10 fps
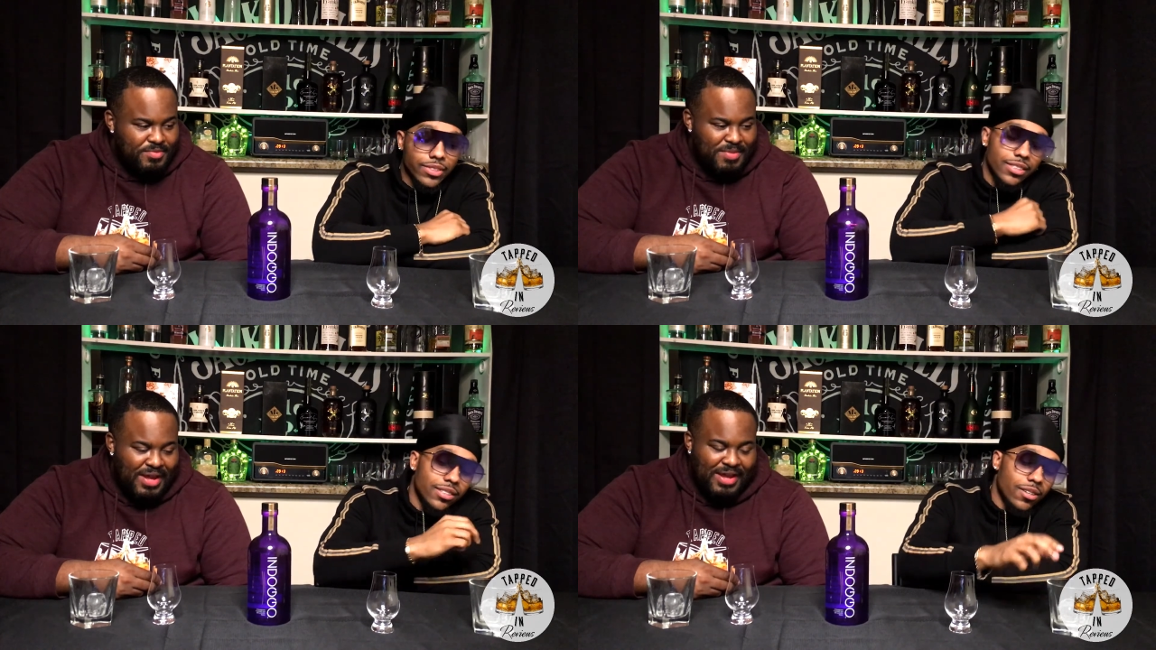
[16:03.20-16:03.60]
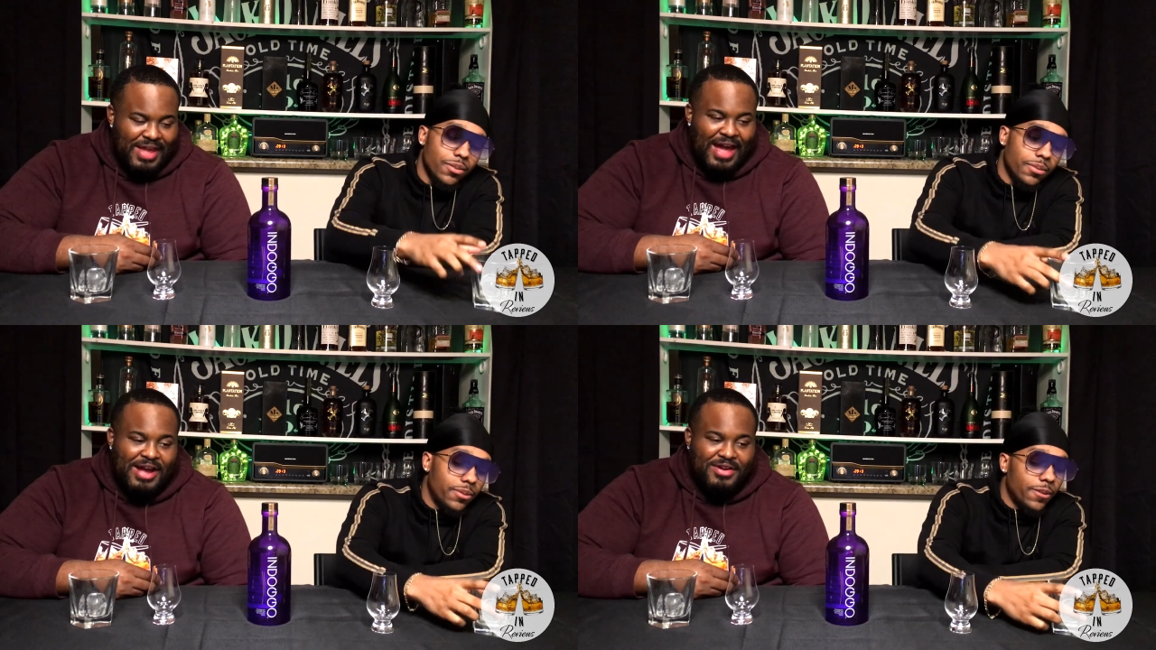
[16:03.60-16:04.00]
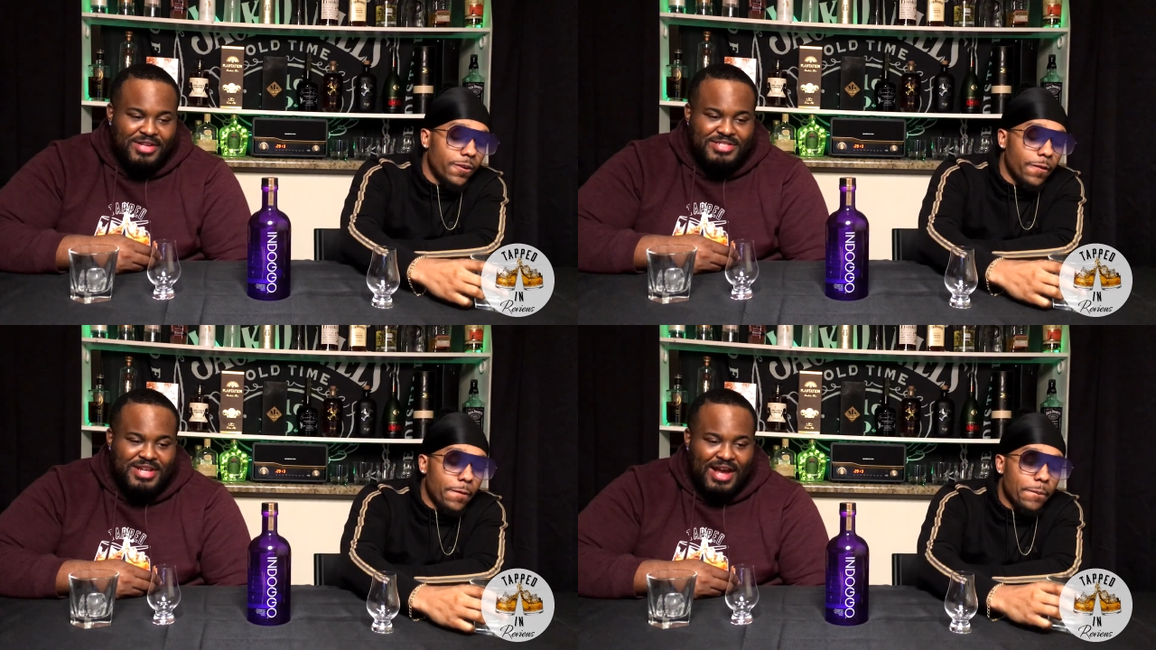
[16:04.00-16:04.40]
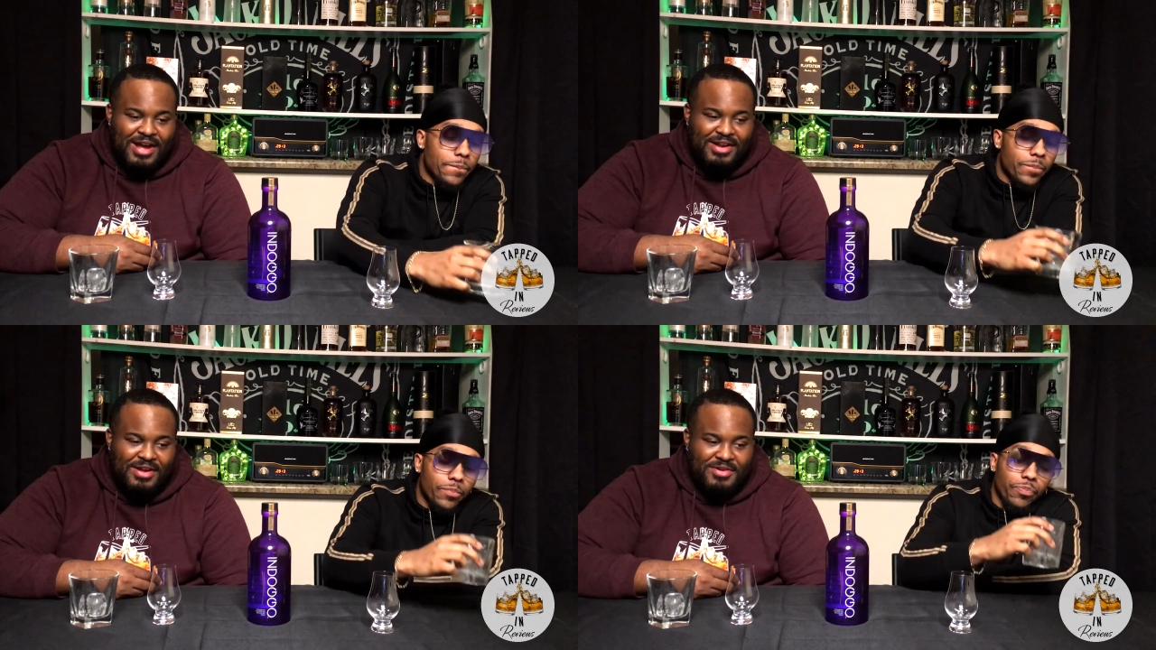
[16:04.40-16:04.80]
Speaker 1: Man, y'all gonna listen to
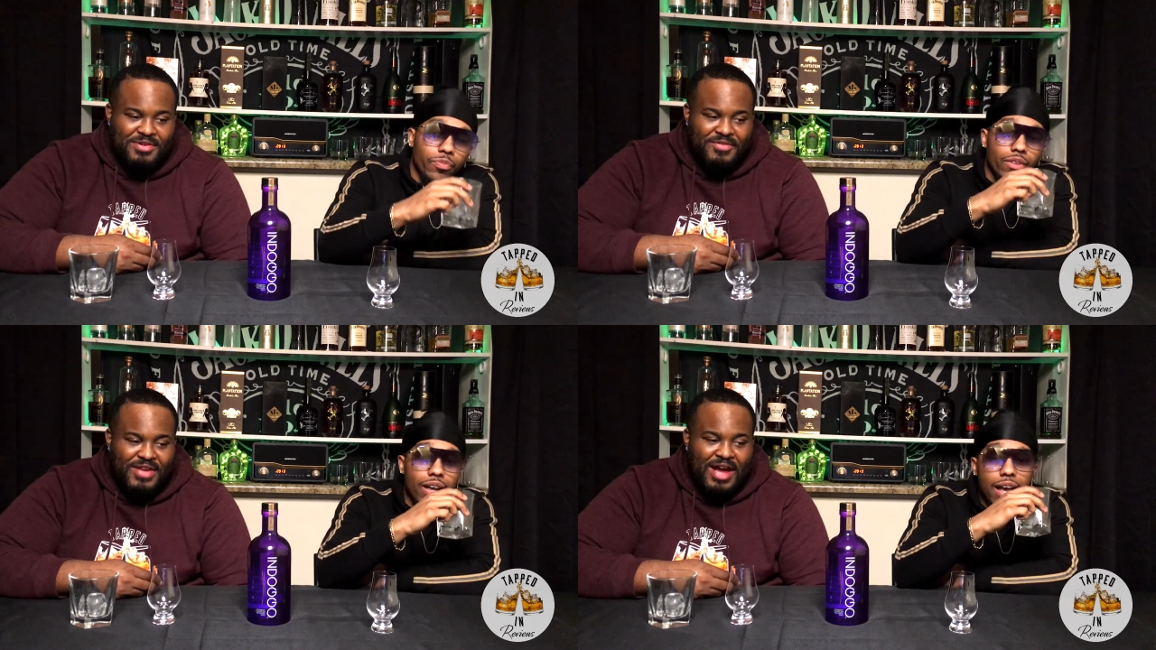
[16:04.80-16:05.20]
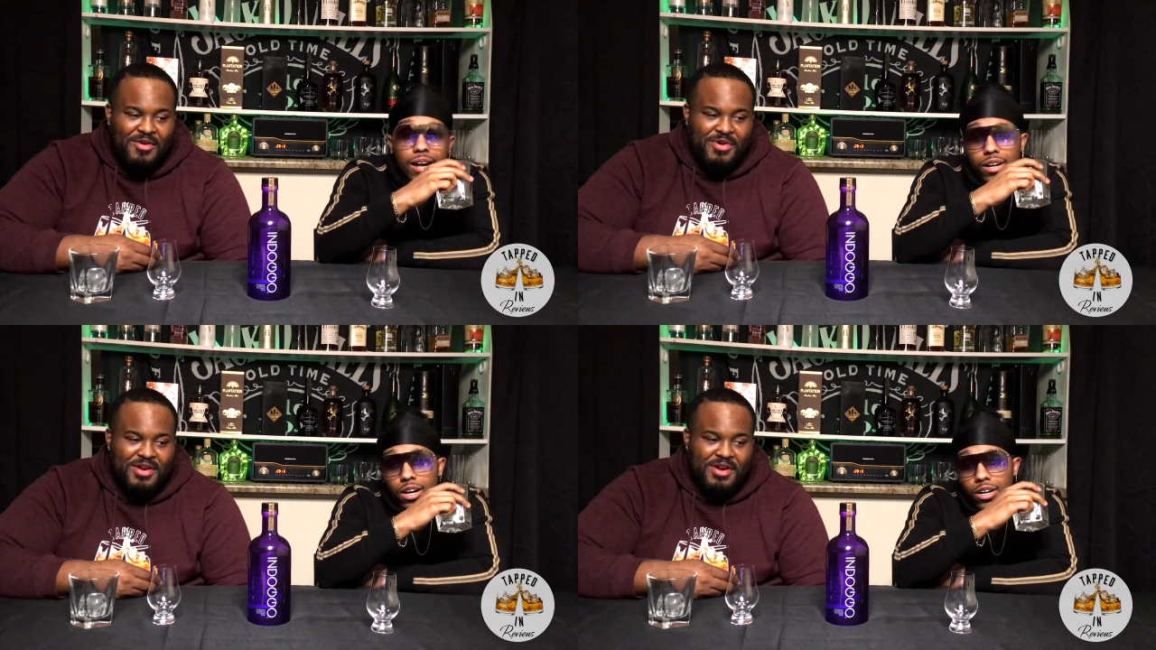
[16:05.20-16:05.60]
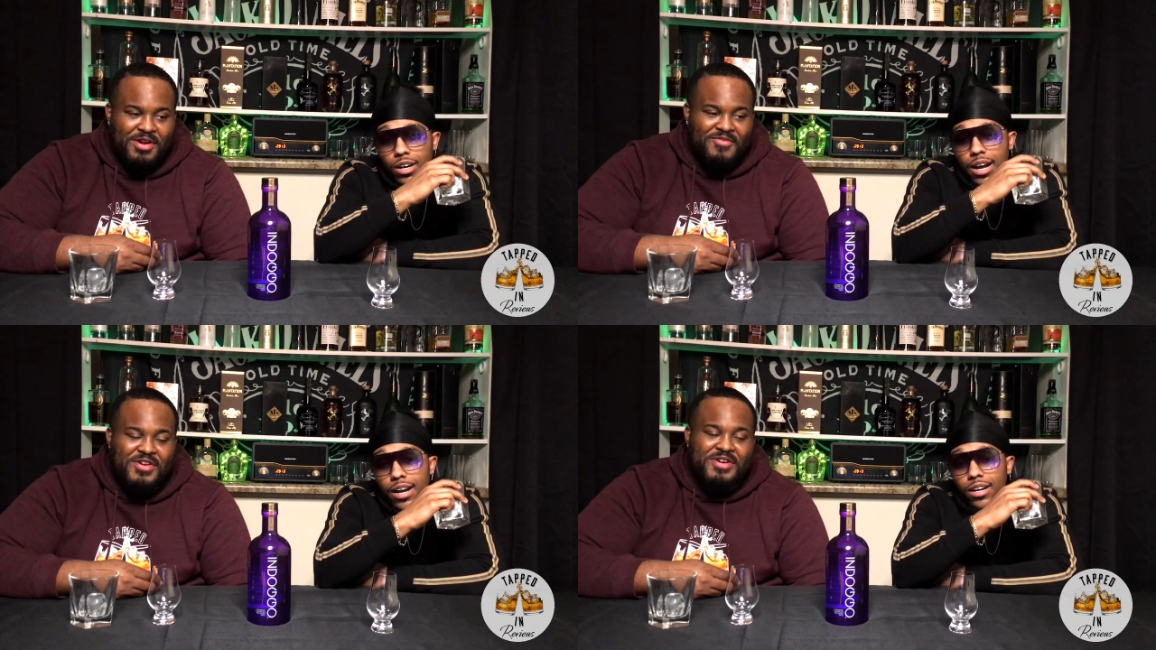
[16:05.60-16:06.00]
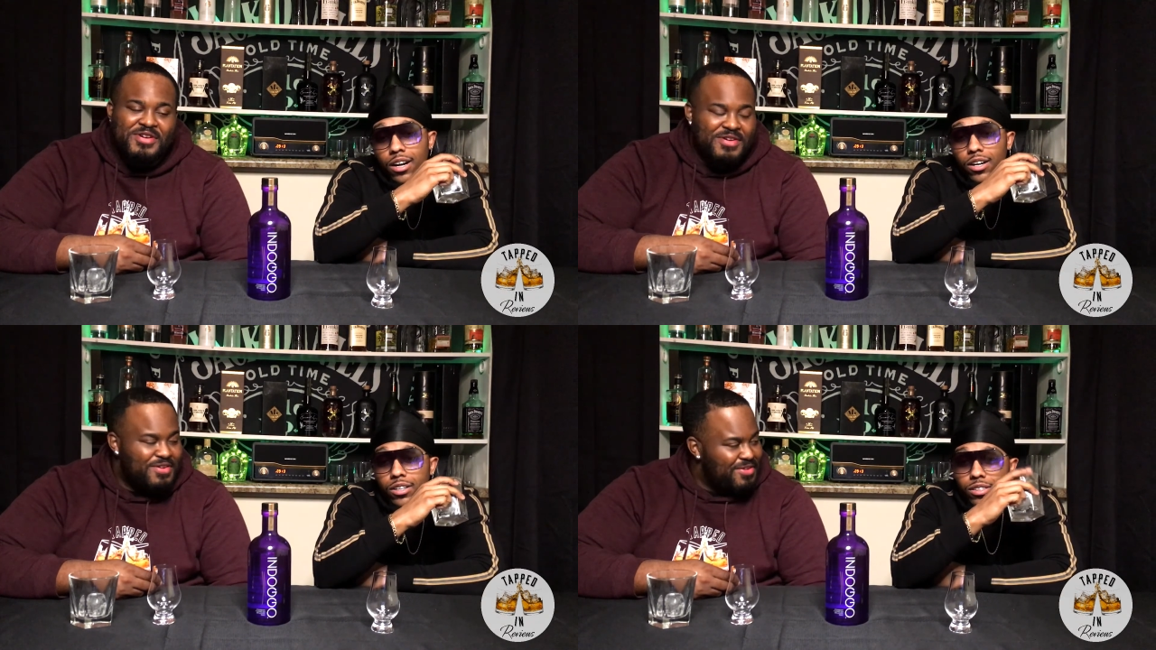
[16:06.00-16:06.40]
Outlaw. If y'all Outlaw, hear the bird.
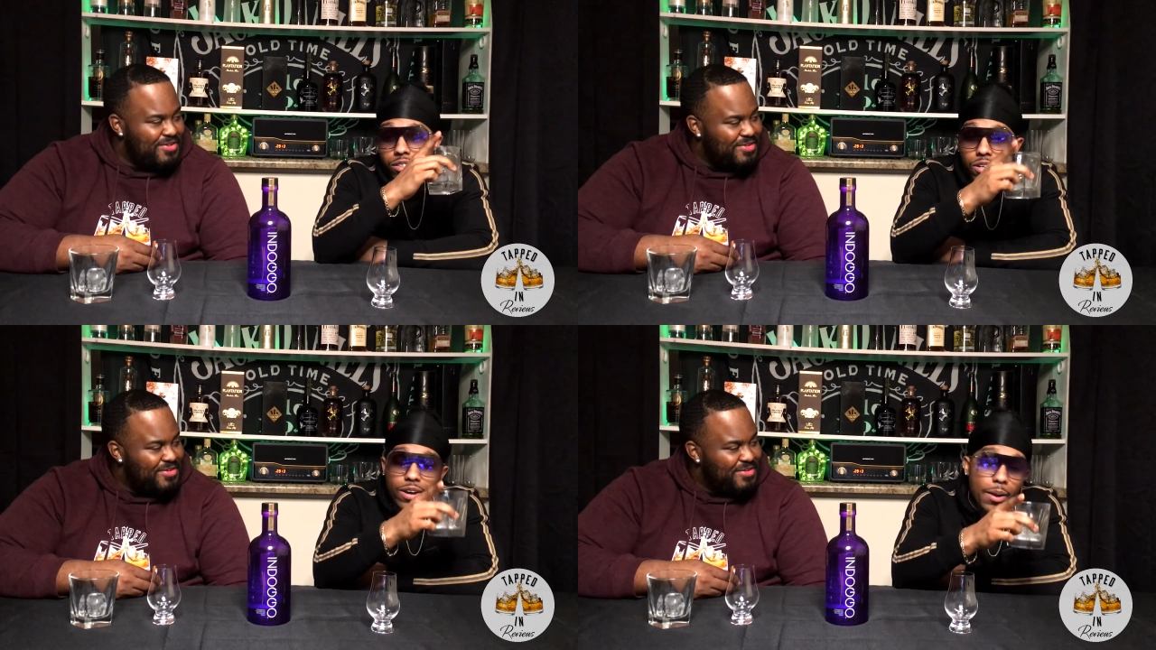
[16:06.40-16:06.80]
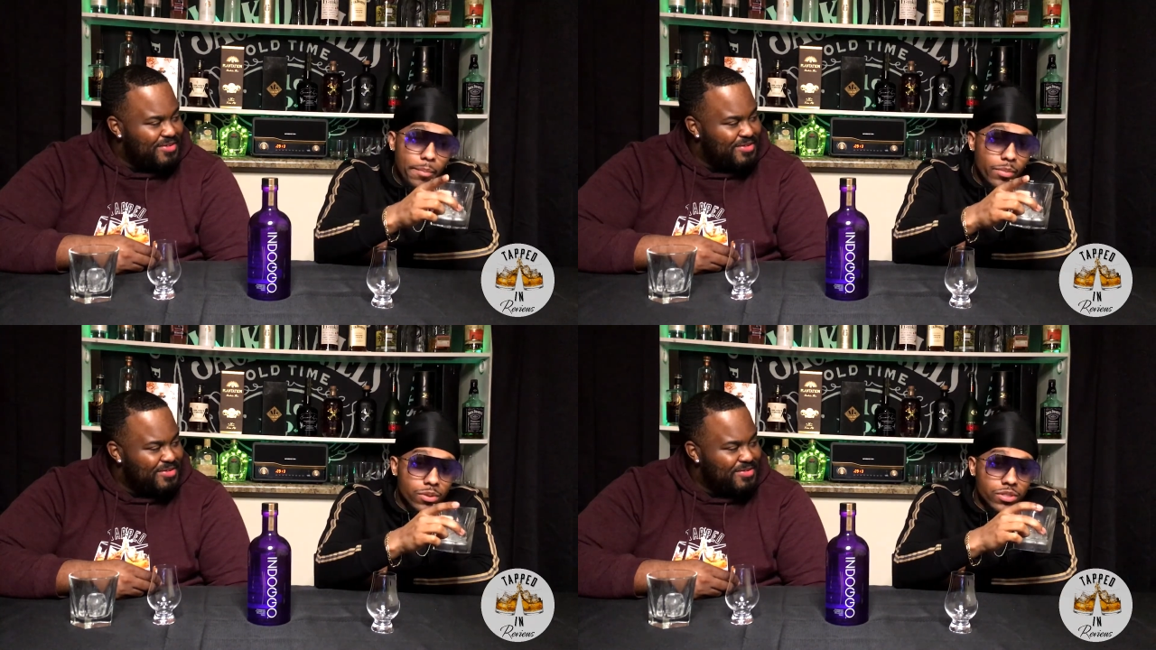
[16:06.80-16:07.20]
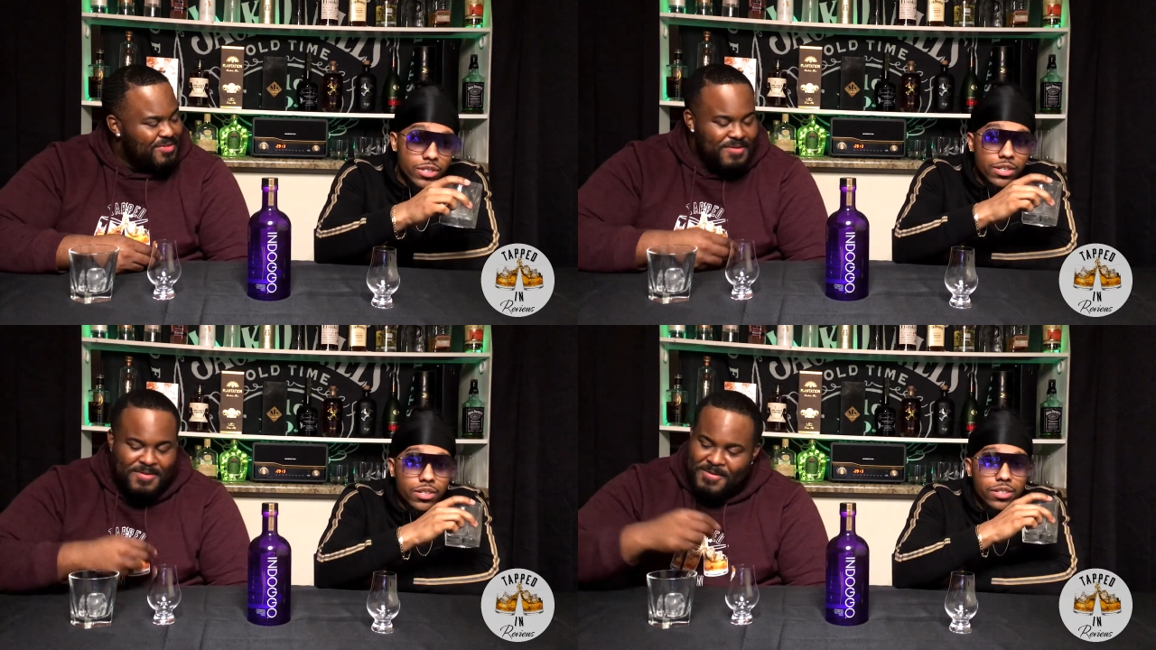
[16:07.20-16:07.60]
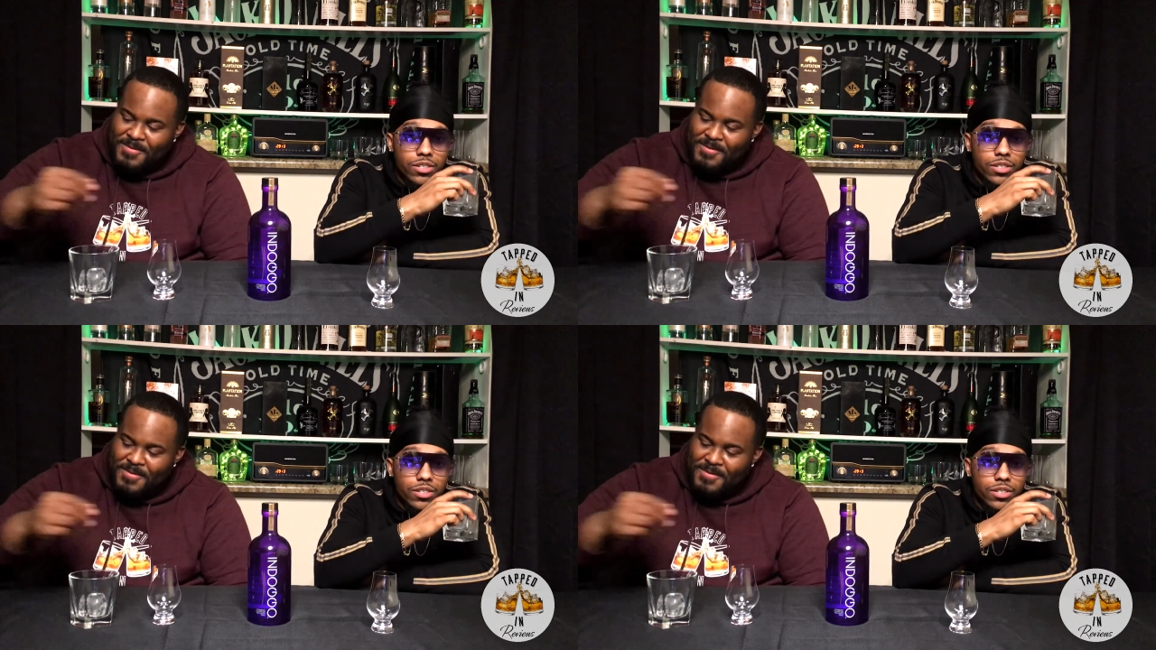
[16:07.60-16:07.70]
Outlaw, it's on Apple Music.